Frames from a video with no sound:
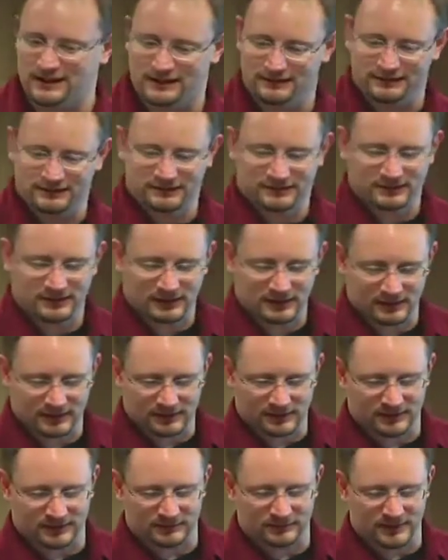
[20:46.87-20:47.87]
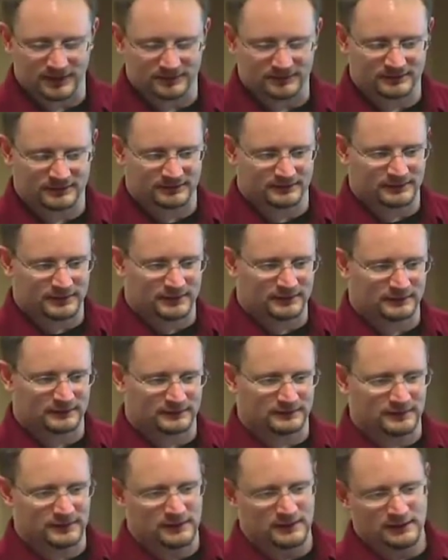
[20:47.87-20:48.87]
analysis area, basically
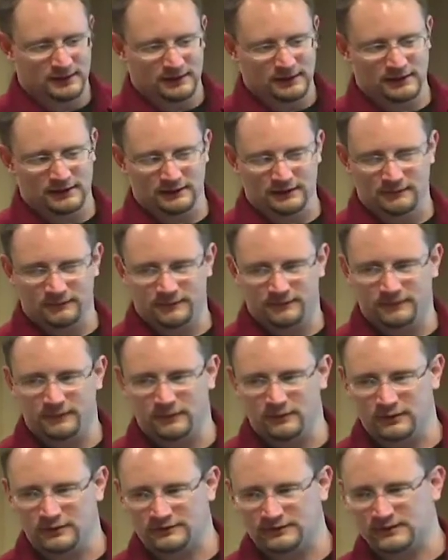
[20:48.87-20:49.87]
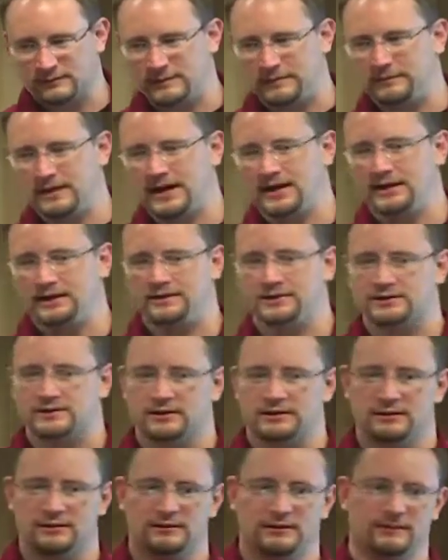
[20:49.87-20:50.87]
saying that at level 4 it's going to be
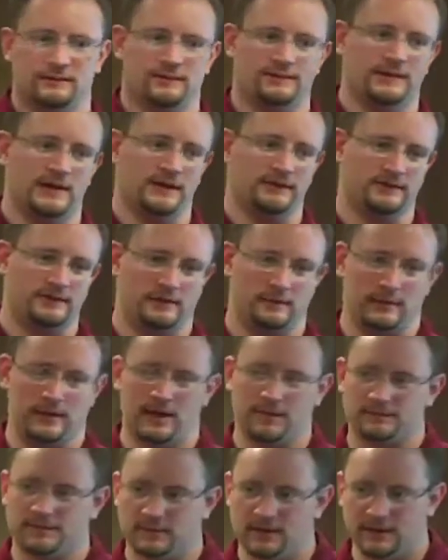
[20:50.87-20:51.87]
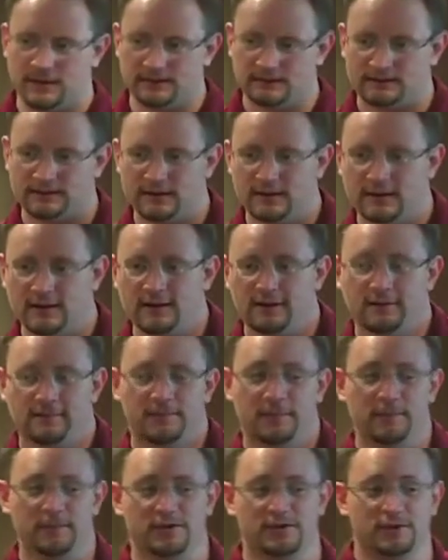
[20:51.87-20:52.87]
managed, level 5 is going to be optimized.
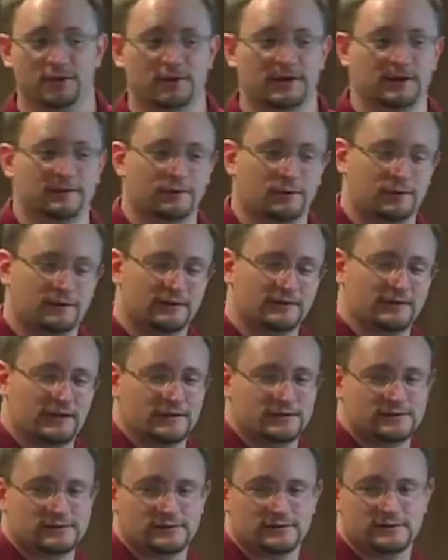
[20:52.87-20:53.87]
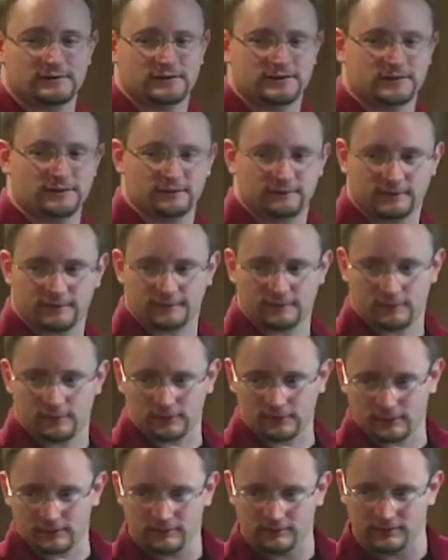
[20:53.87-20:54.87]
The majority of organizations shoot for
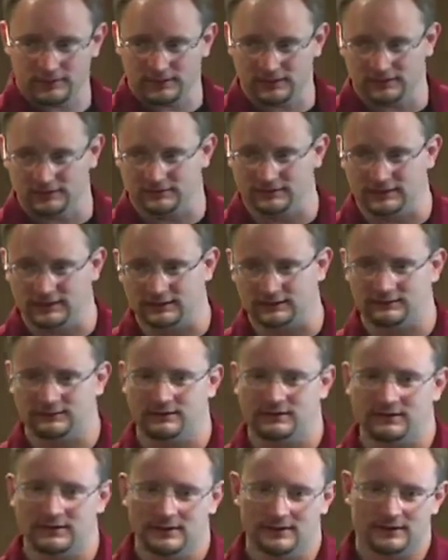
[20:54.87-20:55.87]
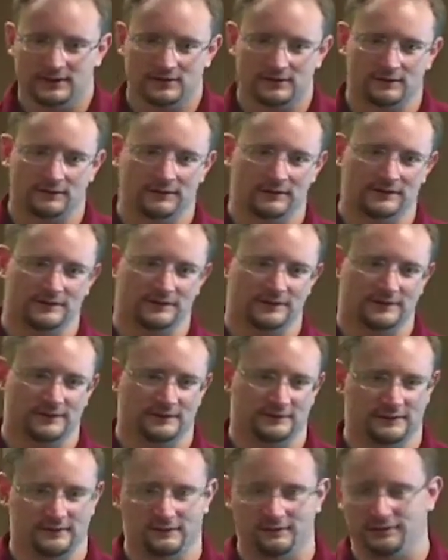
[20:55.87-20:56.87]
4 because that's showing that
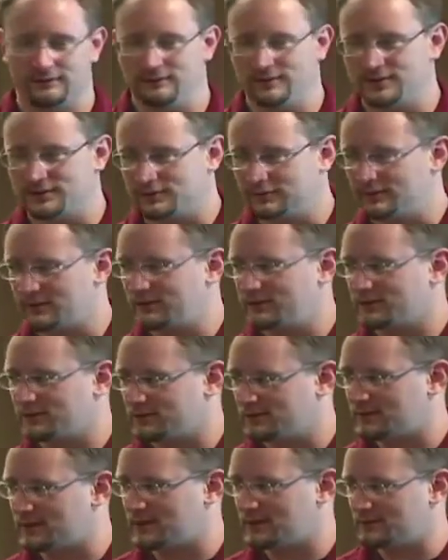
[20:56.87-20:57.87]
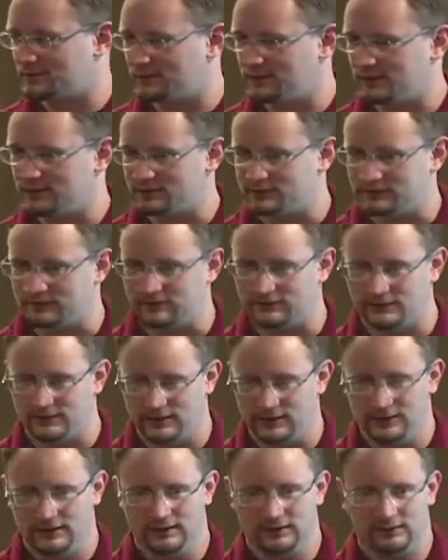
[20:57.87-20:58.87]
you're doing the majority of your due
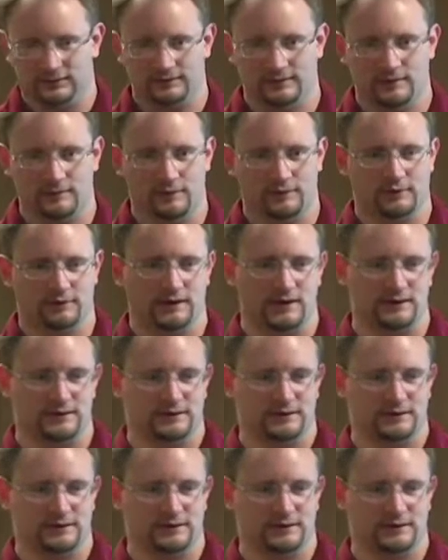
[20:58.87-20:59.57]
diligence. Some